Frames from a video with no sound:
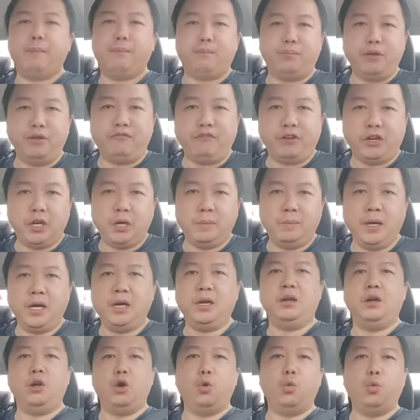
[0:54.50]

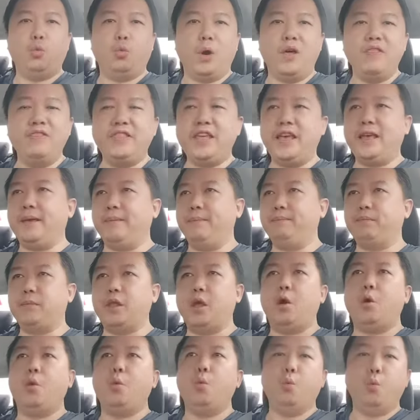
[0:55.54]
preferable one day.
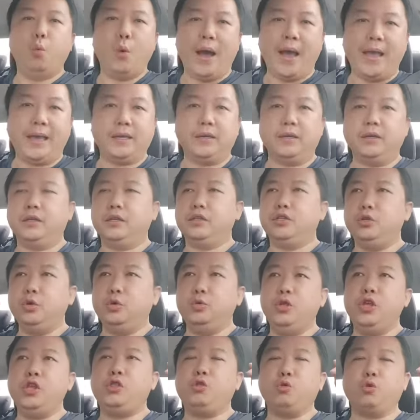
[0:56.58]
Why?
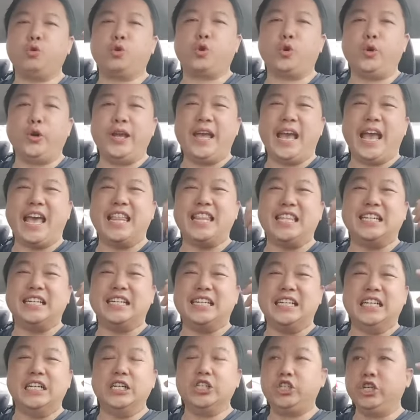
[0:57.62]
You need to create an
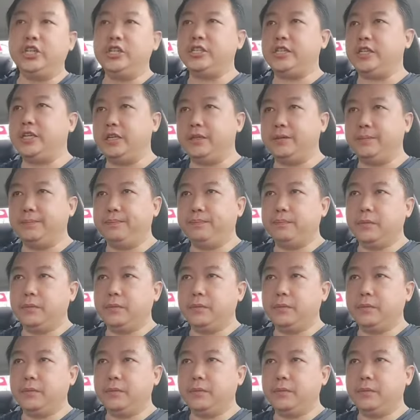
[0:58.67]
urgency.